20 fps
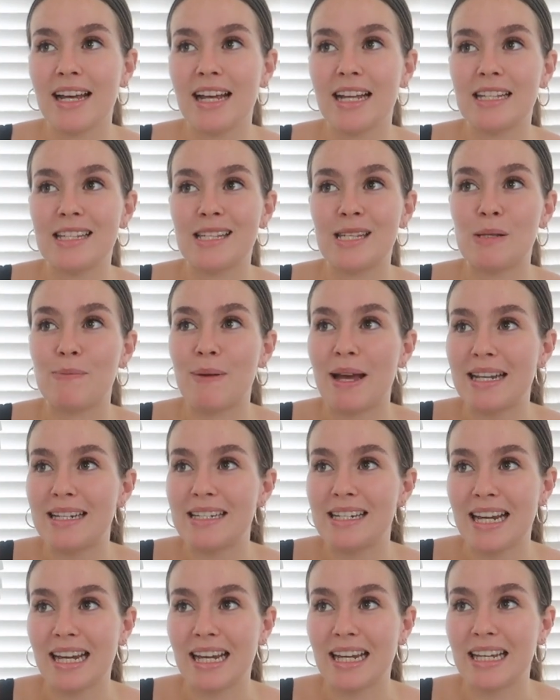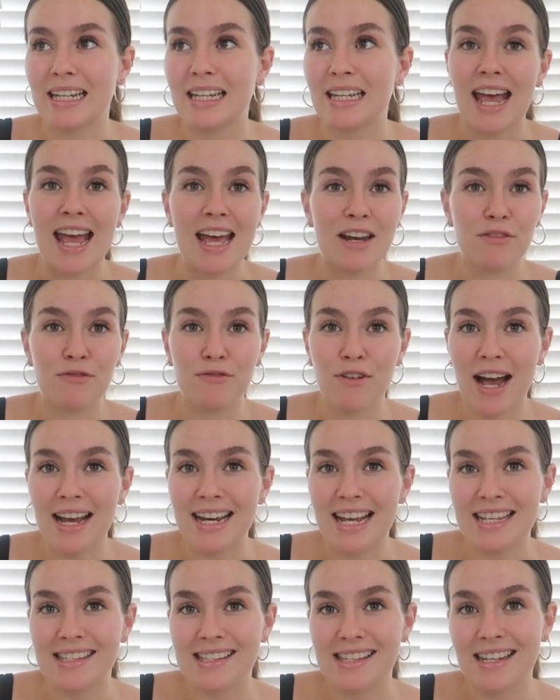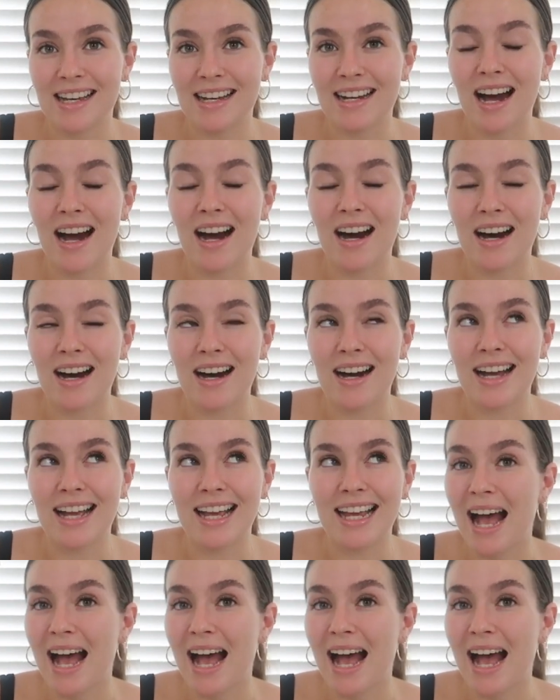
and spending and financing a car,